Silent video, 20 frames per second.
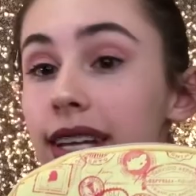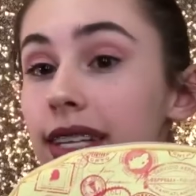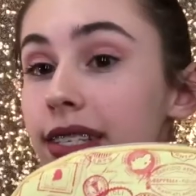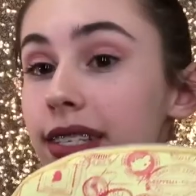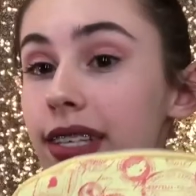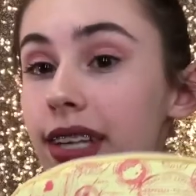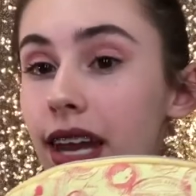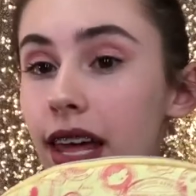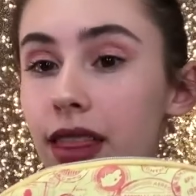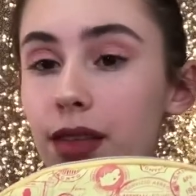
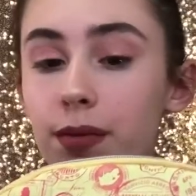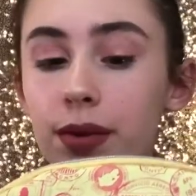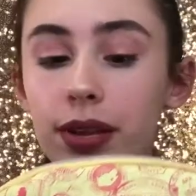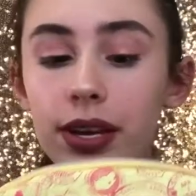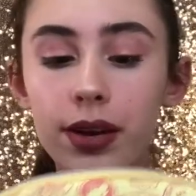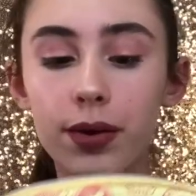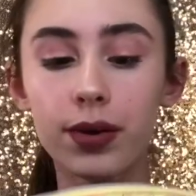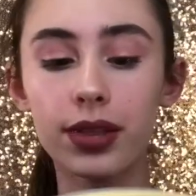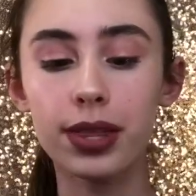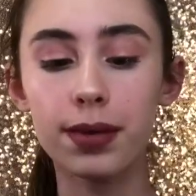So now that we
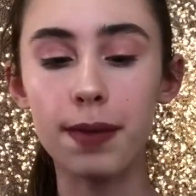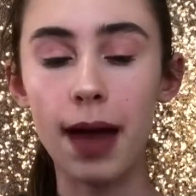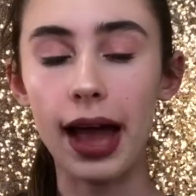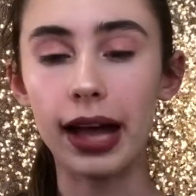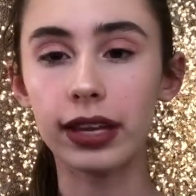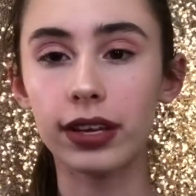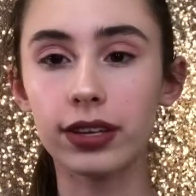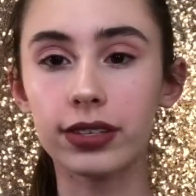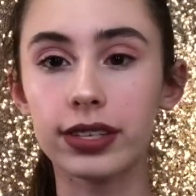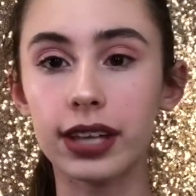know what the
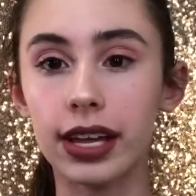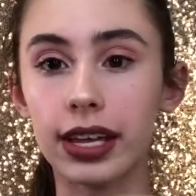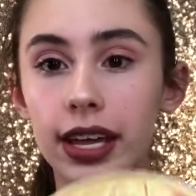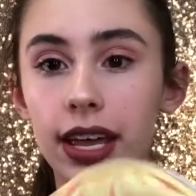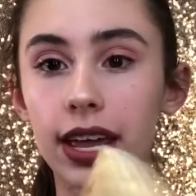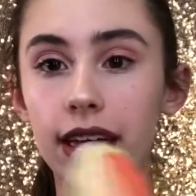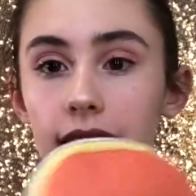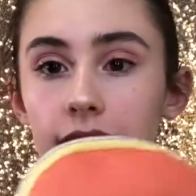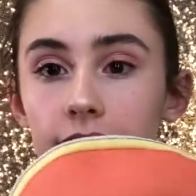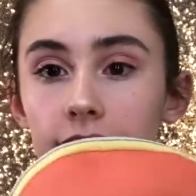bag looks like
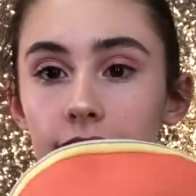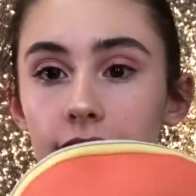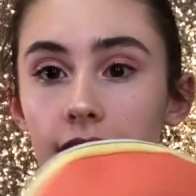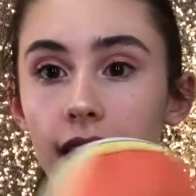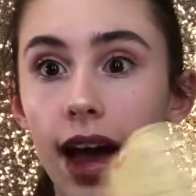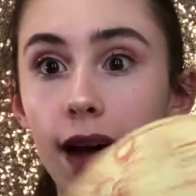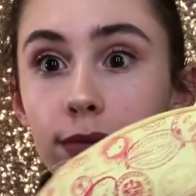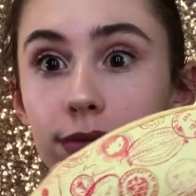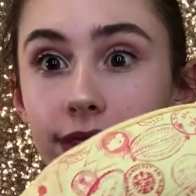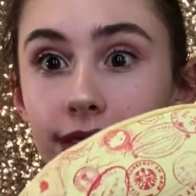in the
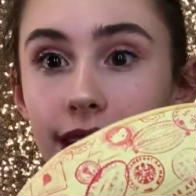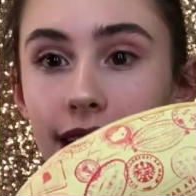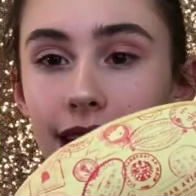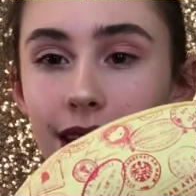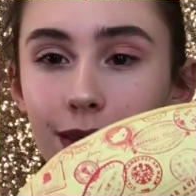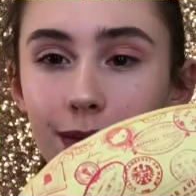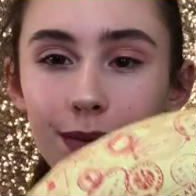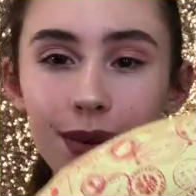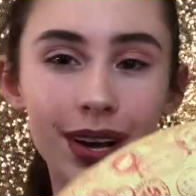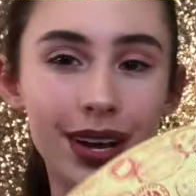
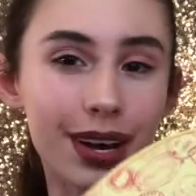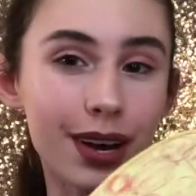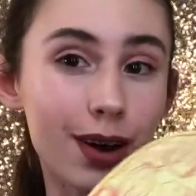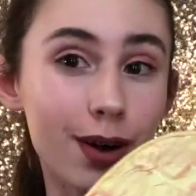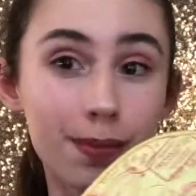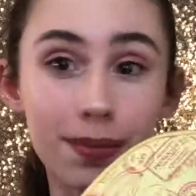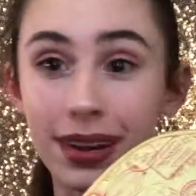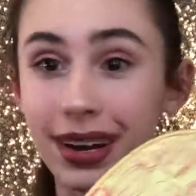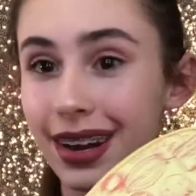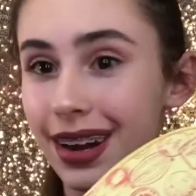outside, we're gonna
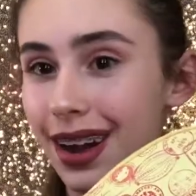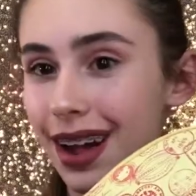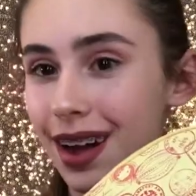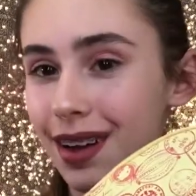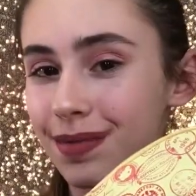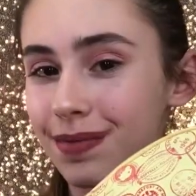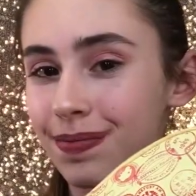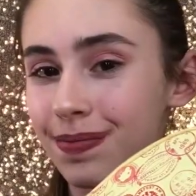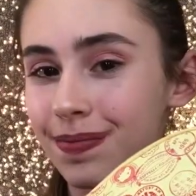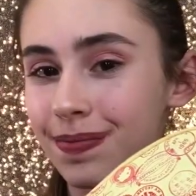open it
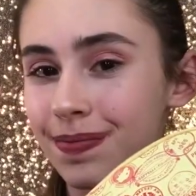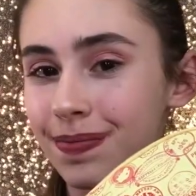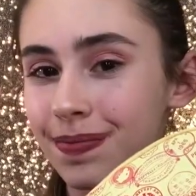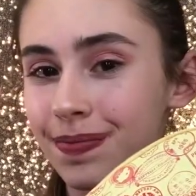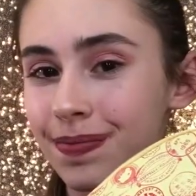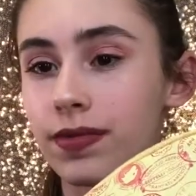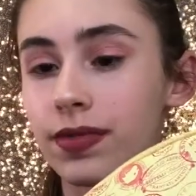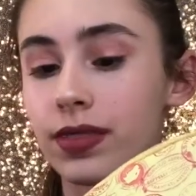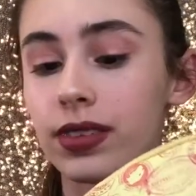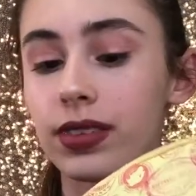up.
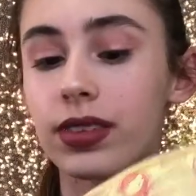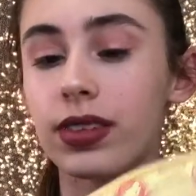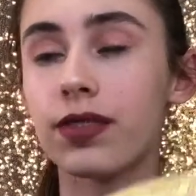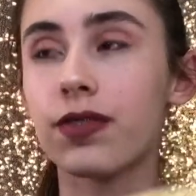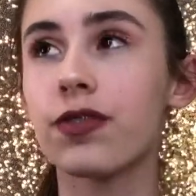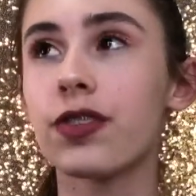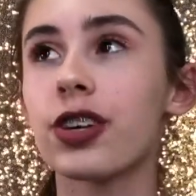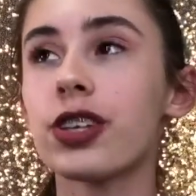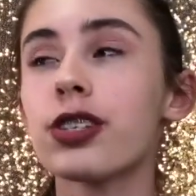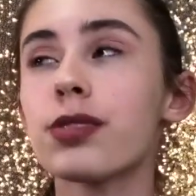So the
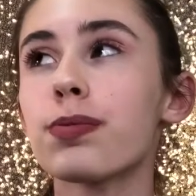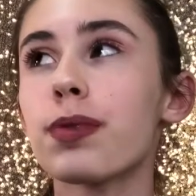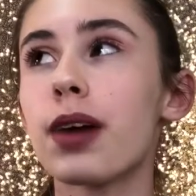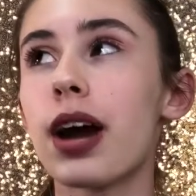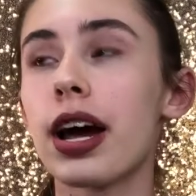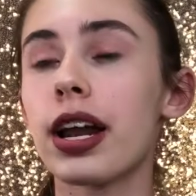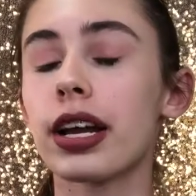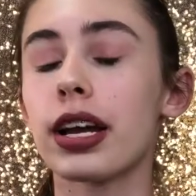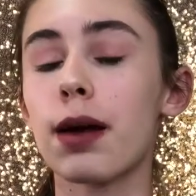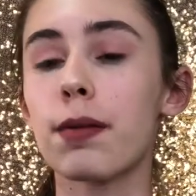first
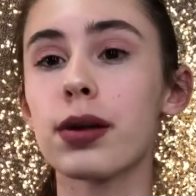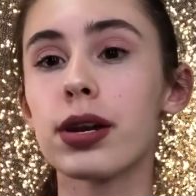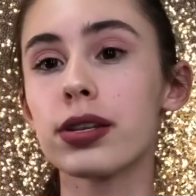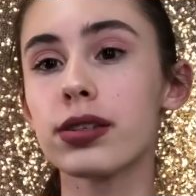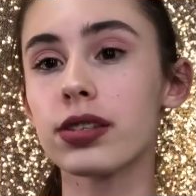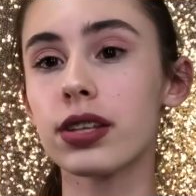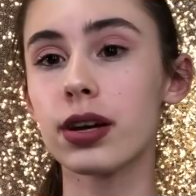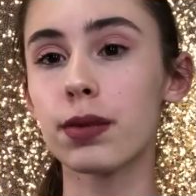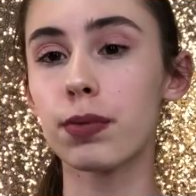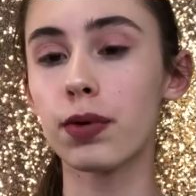product, I'm
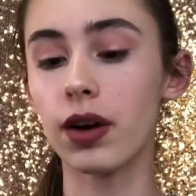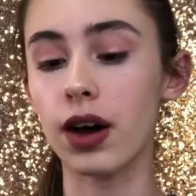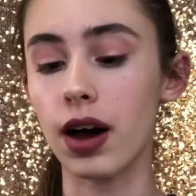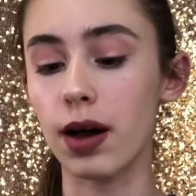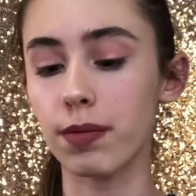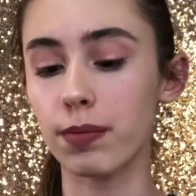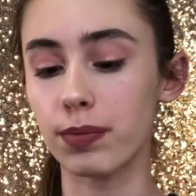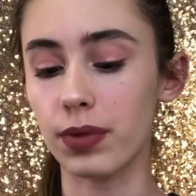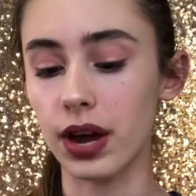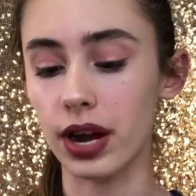just gonna pull
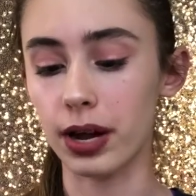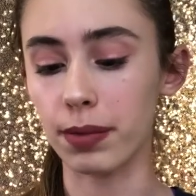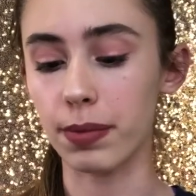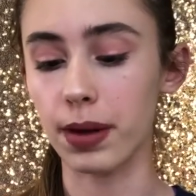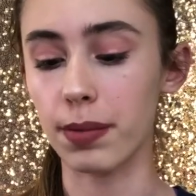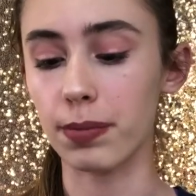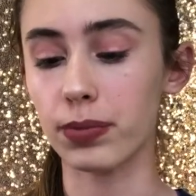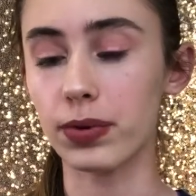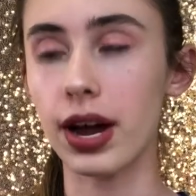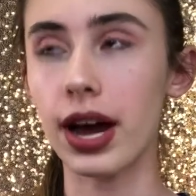out product
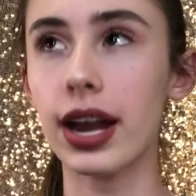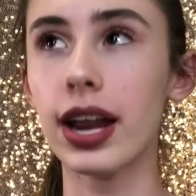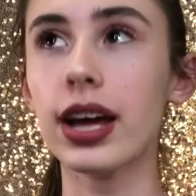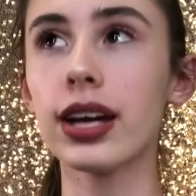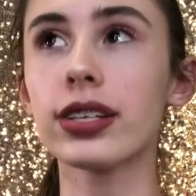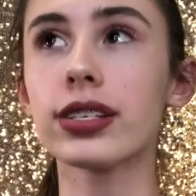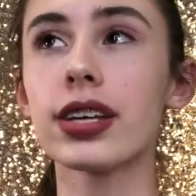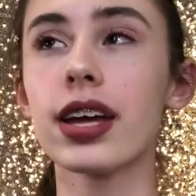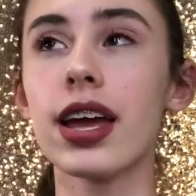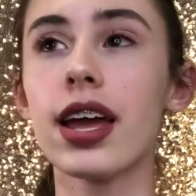by
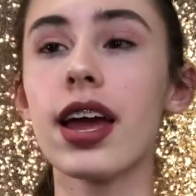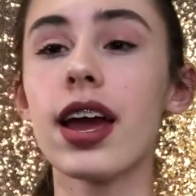product.